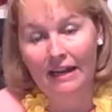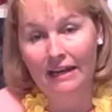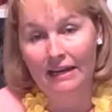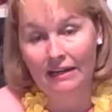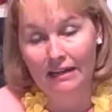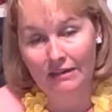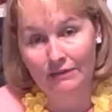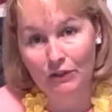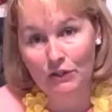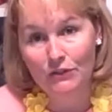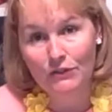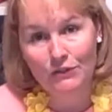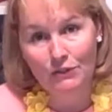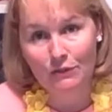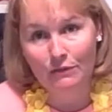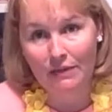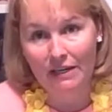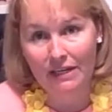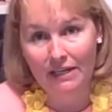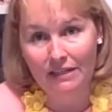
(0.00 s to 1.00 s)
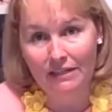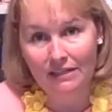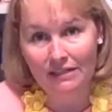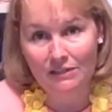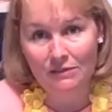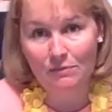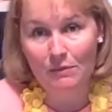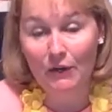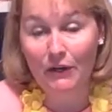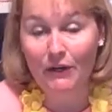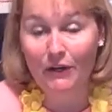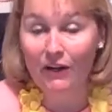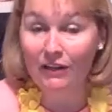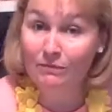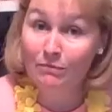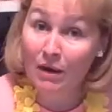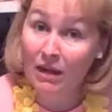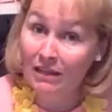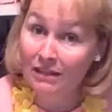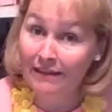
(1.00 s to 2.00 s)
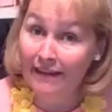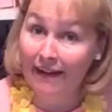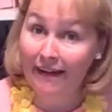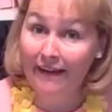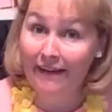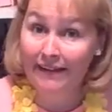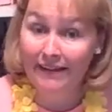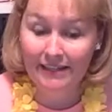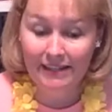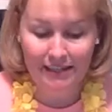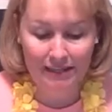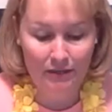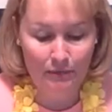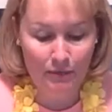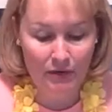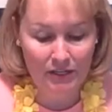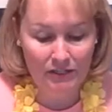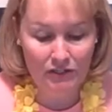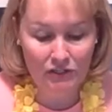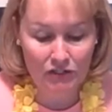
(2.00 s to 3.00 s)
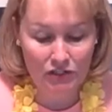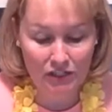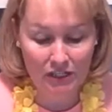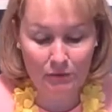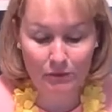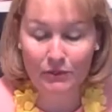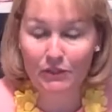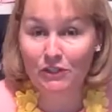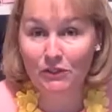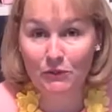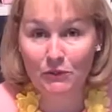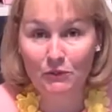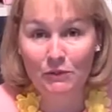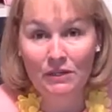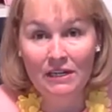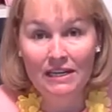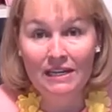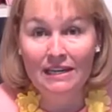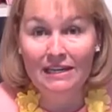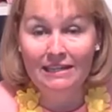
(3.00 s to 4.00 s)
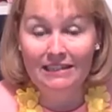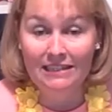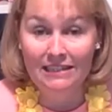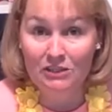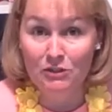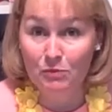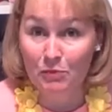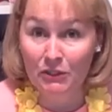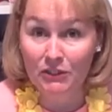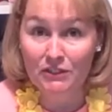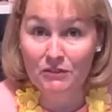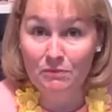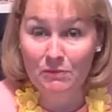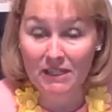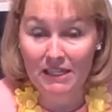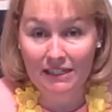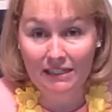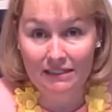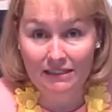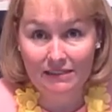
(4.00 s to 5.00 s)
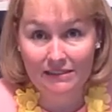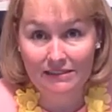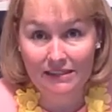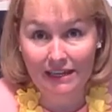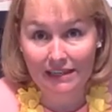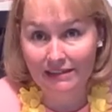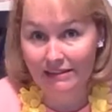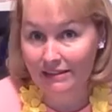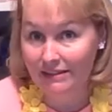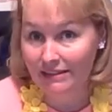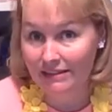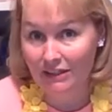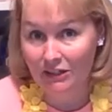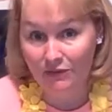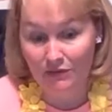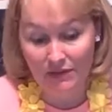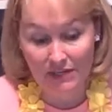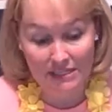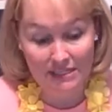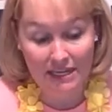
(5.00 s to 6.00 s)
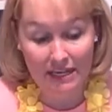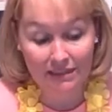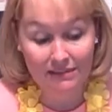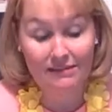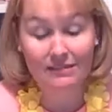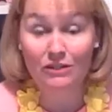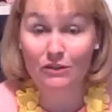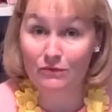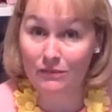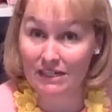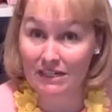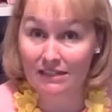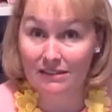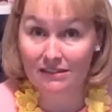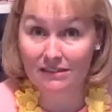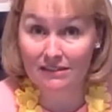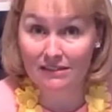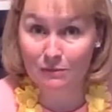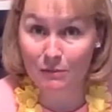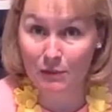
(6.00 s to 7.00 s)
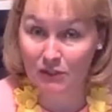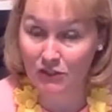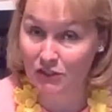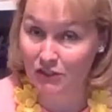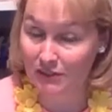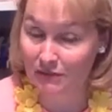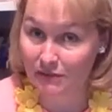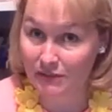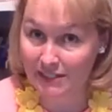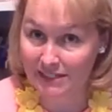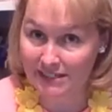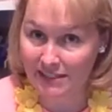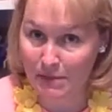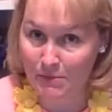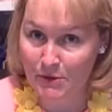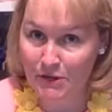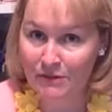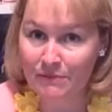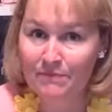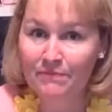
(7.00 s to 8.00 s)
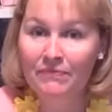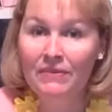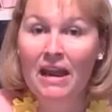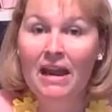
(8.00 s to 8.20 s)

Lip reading: And I've also read his book called Molokai, and I wanted to share with you these books because I think that they're fantastic reads, especially for the summer.